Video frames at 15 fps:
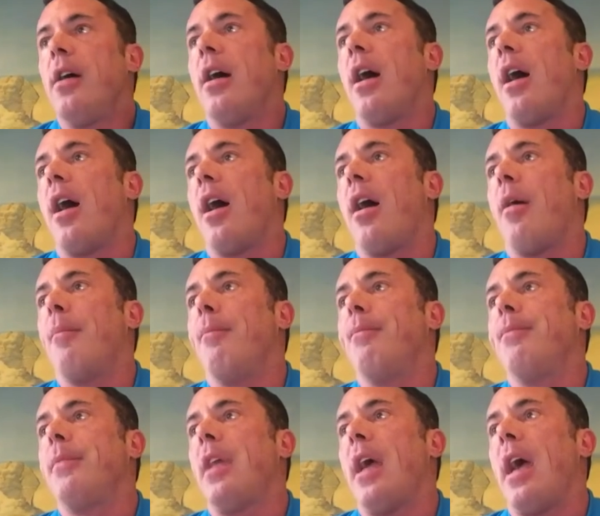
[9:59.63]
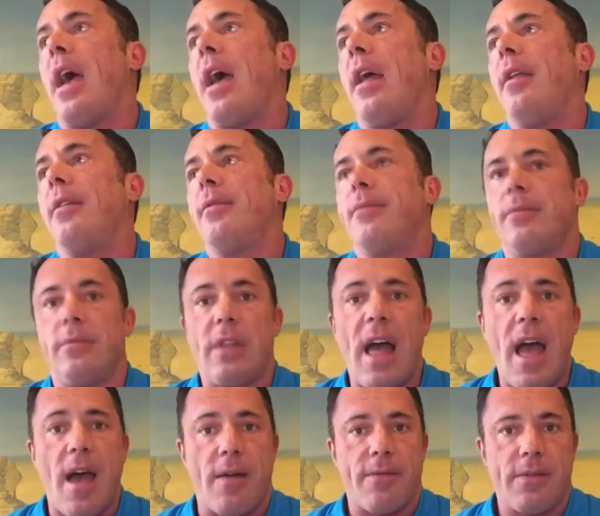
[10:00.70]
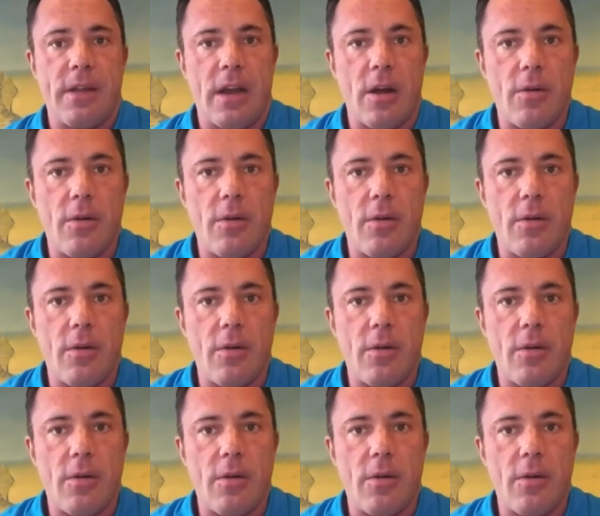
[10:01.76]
and laugh.